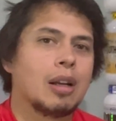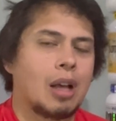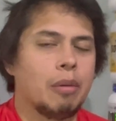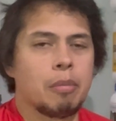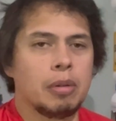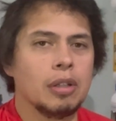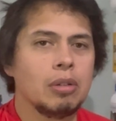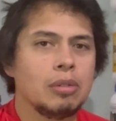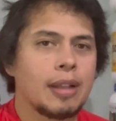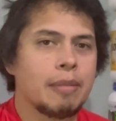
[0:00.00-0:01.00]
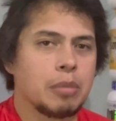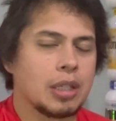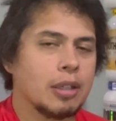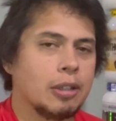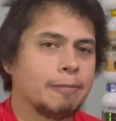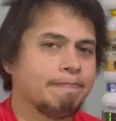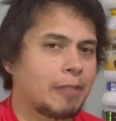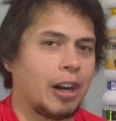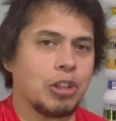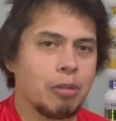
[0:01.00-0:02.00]
Comment below, let me know.
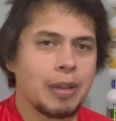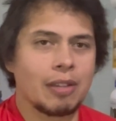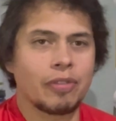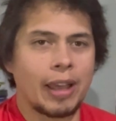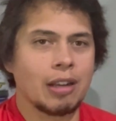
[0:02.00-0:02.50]
Are you a big fan